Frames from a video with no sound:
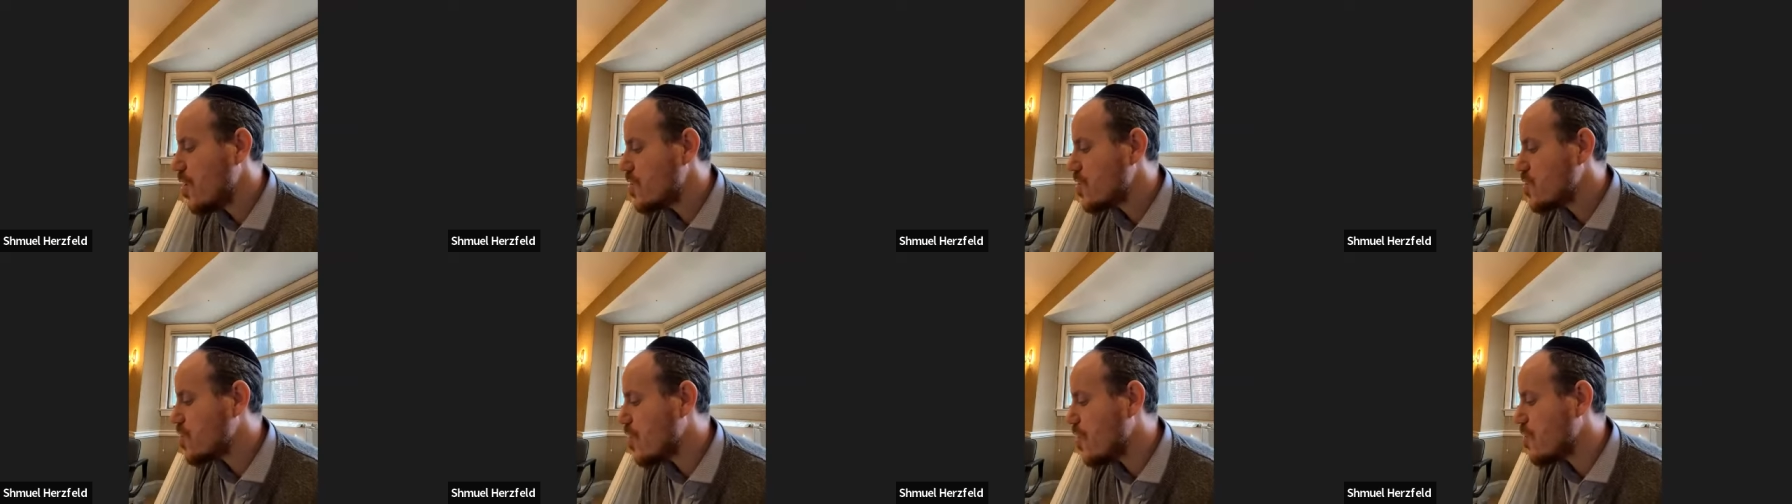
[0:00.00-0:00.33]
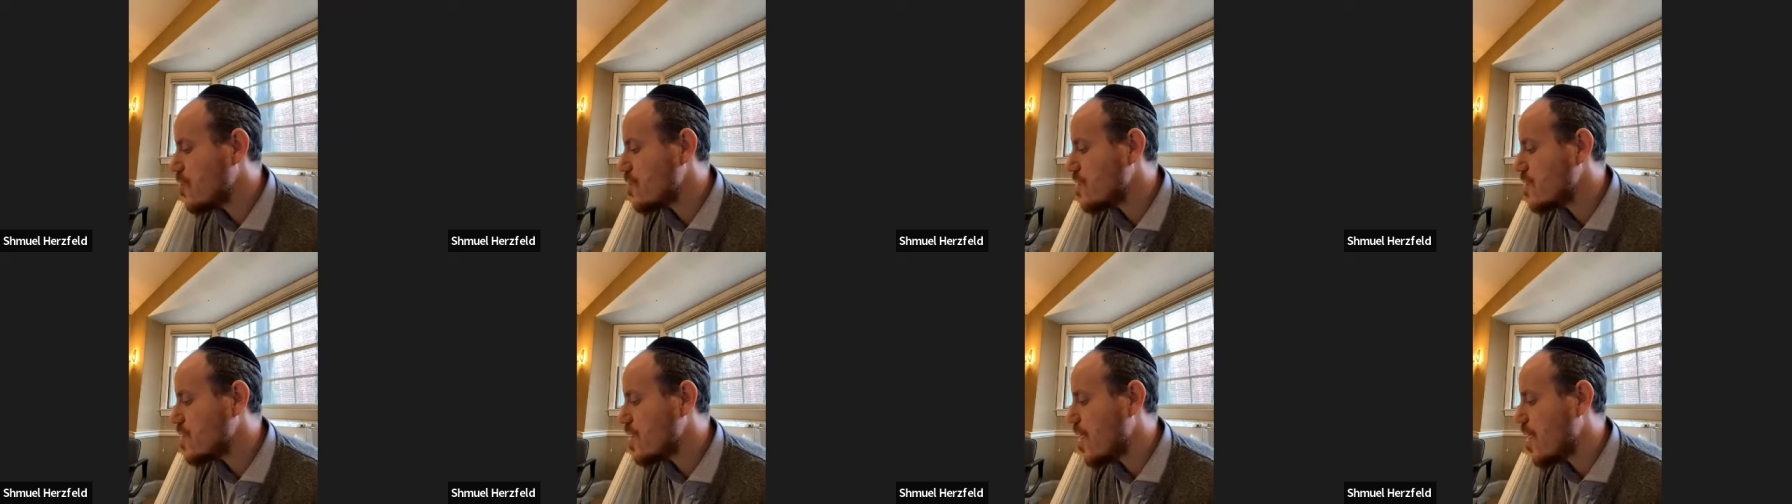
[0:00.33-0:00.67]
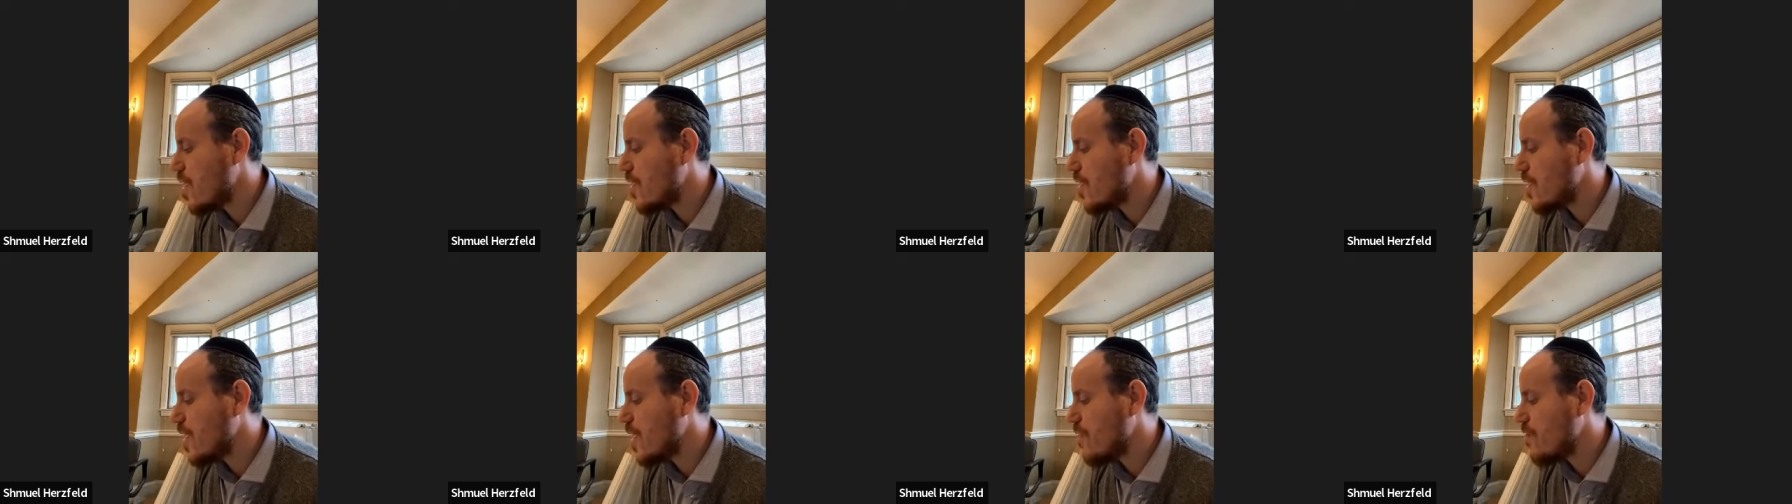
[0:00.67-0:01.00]

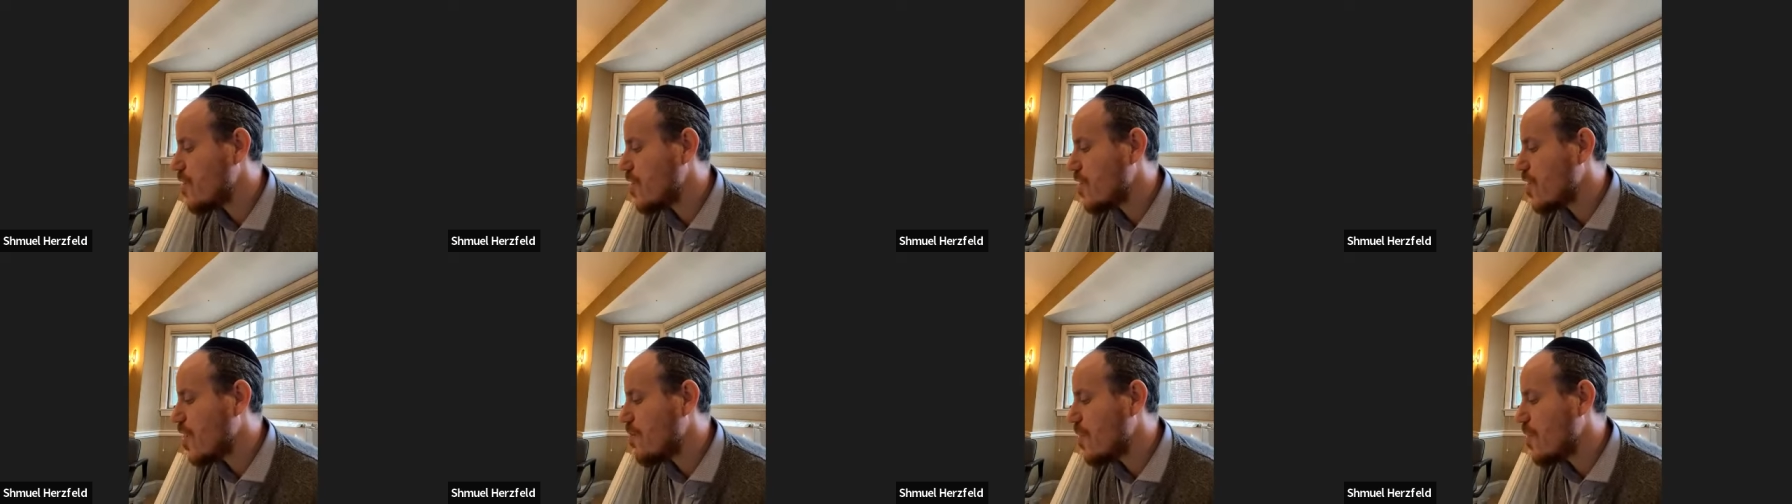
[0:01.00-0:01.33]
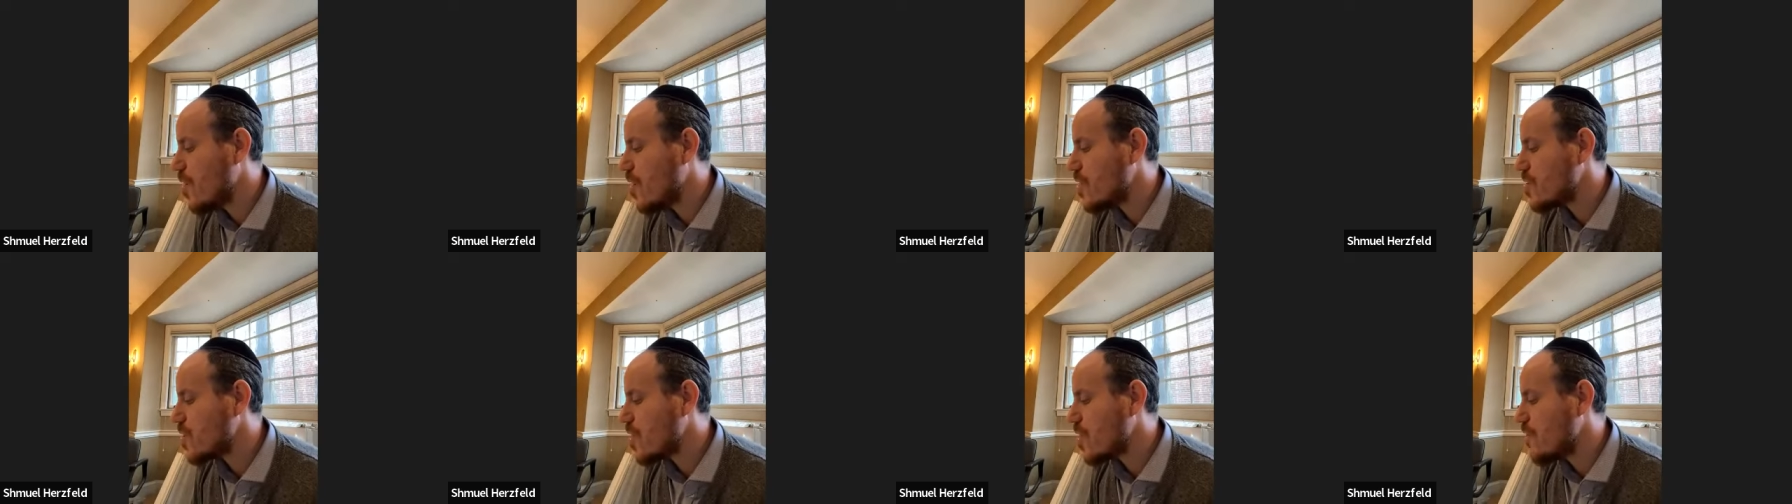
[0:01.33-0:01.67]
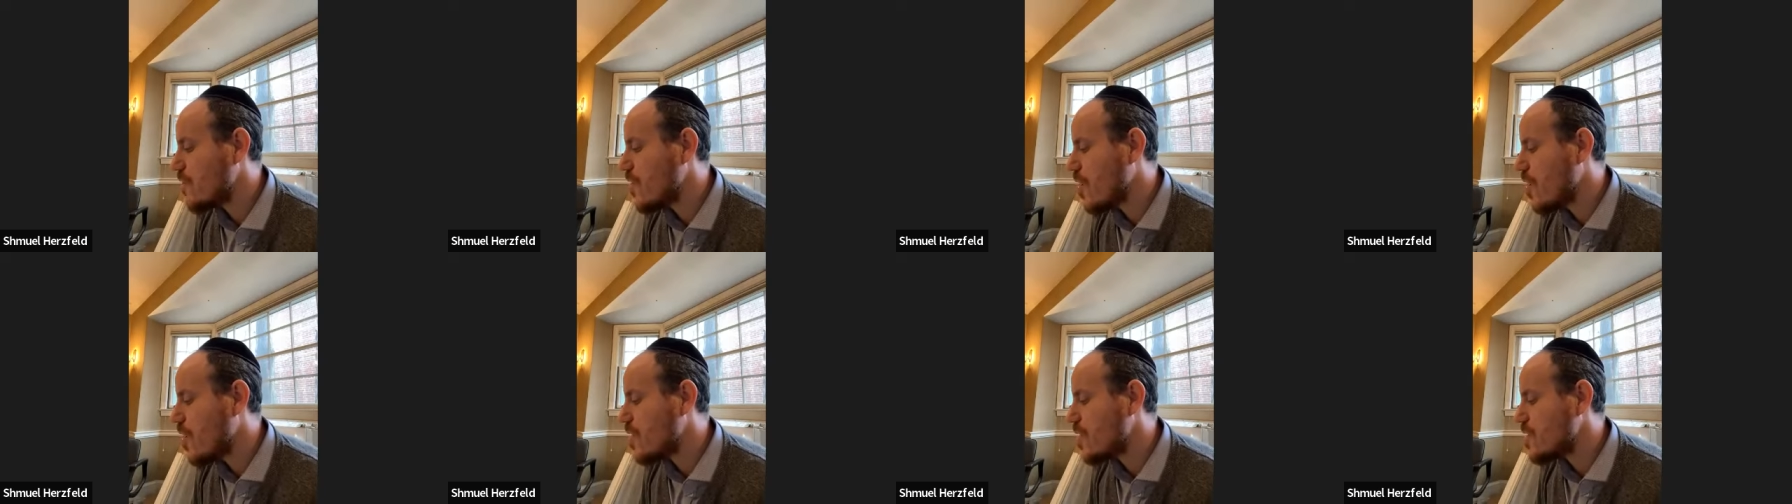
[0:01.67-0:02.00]
Shosa, keeping the kamash
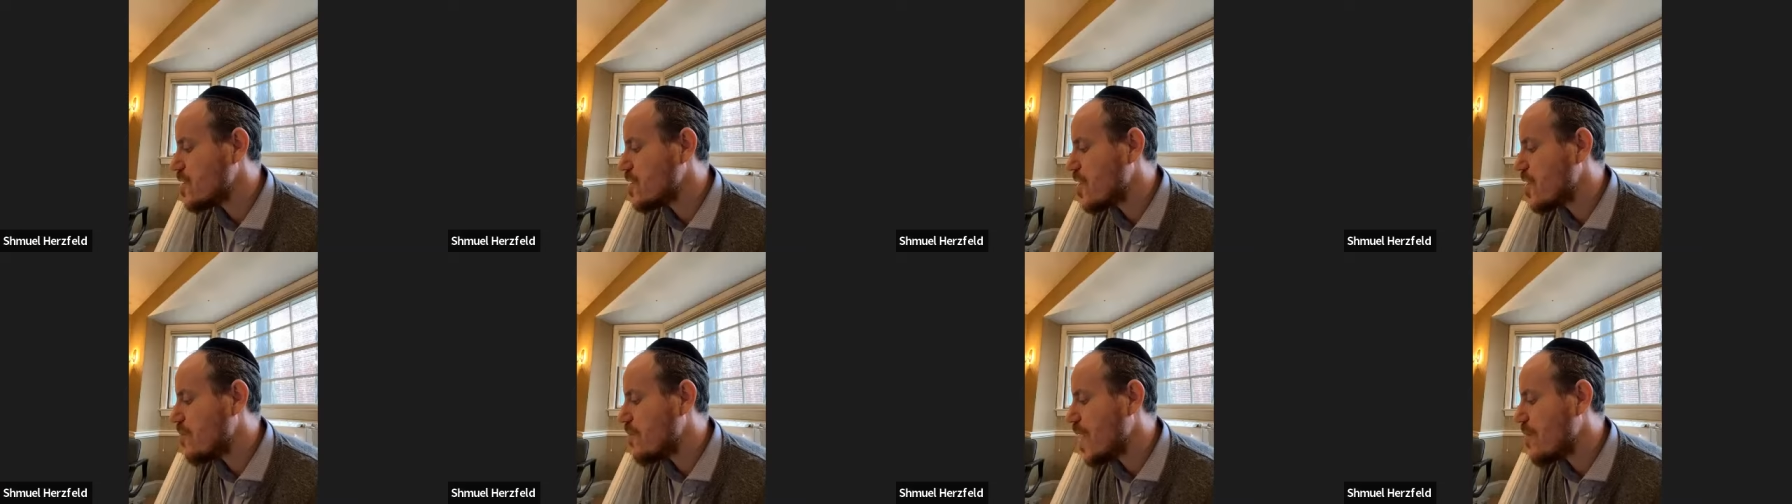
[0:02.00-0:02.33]
Va'asya,